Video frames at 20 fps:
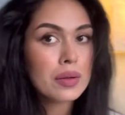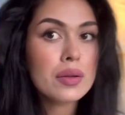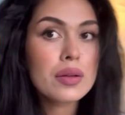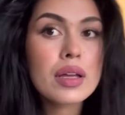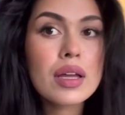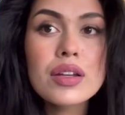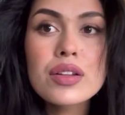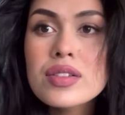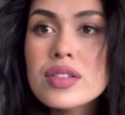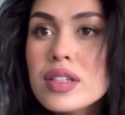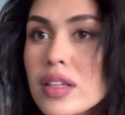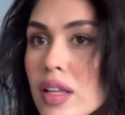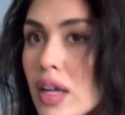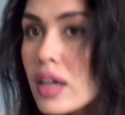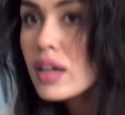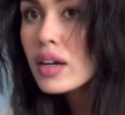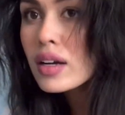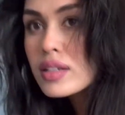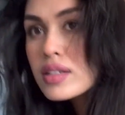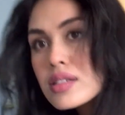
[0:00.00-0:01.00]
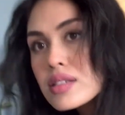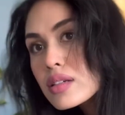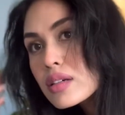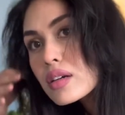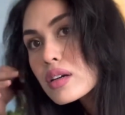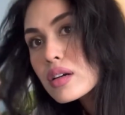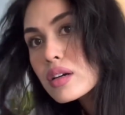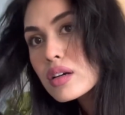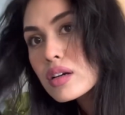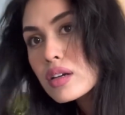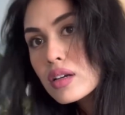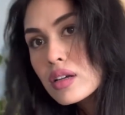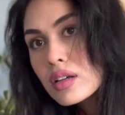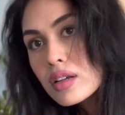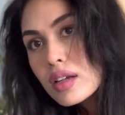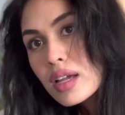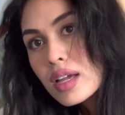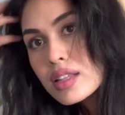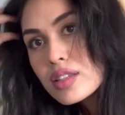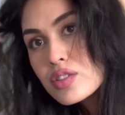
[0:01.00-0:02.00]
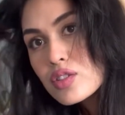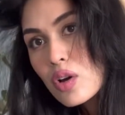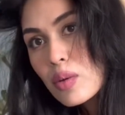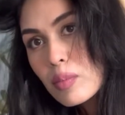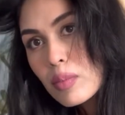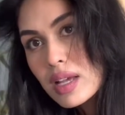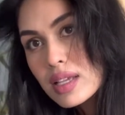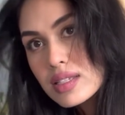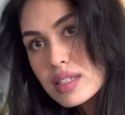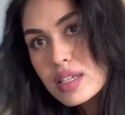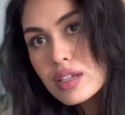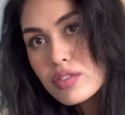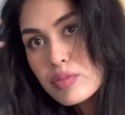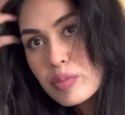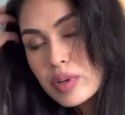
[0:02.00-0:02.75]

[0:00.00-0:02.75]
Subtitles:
Can you see that, guys? It's not massive,